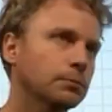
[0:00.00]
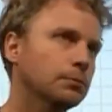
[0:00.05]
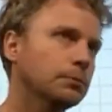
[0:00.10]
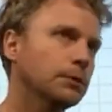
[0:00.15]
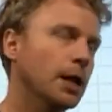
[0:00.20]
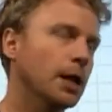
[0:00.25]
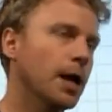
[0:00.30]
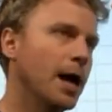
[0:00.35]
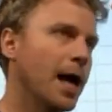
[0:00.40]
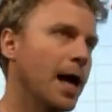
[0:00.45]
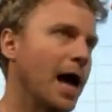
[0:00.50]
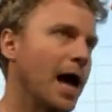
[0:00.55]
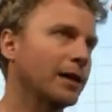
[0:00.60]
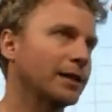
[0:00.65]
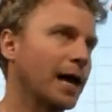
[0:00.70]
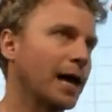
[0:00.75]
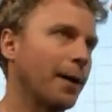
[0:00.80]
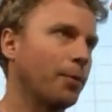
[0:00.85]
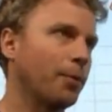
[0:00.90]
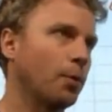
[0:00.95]
at
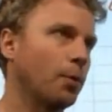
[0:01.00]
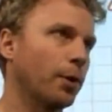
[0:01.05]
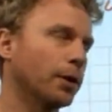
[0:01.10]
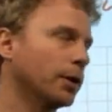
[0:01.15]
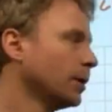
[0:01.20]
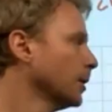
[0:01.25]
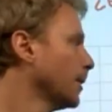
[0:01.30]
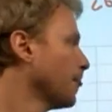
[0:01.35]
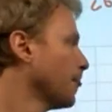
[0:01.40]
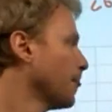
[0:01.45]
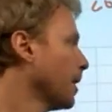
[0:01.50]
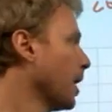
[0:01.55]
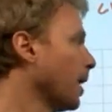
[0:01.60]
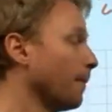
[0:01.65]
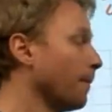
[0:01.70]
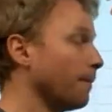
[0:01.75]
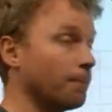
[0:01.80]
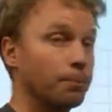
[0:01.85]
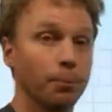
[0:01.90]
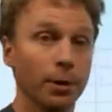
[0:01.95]
that point.
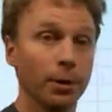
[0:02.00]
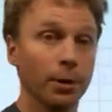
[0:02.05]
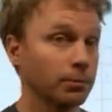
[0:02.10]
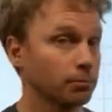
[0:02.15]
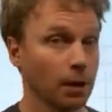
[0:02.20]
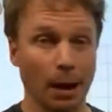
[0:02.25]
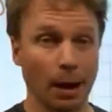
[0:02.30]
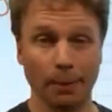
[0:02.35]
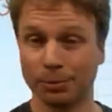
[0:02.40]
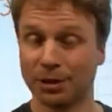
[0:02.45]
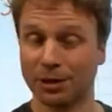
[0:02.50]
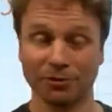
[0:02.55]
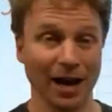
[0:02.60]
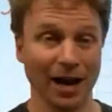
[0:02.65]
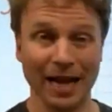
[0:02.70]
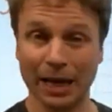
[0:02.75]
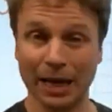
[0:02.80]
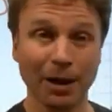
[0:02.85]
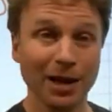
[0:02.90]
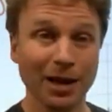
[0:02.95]
But I'm dividing
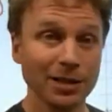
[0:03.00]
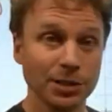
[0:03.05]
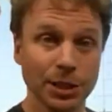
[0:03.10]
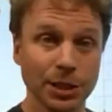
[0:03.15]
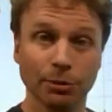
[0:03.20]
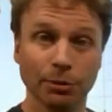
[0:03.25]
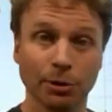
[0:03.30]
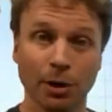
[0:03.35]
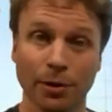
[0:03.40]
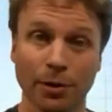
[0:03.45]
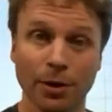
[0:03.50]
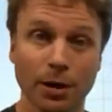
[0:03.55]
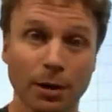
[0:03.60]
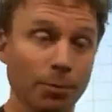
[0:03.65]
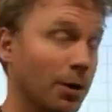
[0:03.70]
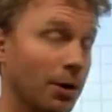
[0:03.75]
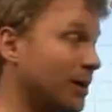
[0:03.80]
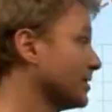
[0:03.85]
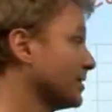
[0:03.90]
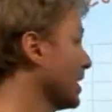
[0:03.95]
by 0, and the number
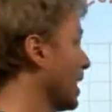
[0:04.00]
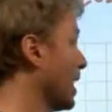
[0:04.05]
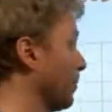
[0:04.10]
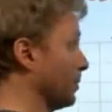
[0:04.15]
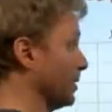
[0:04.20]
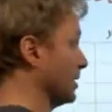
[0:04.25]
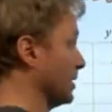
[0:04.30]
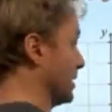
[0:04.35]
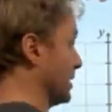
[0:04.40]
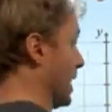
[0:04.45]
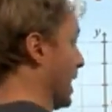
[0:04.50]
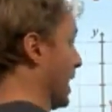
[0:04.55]
on top is not.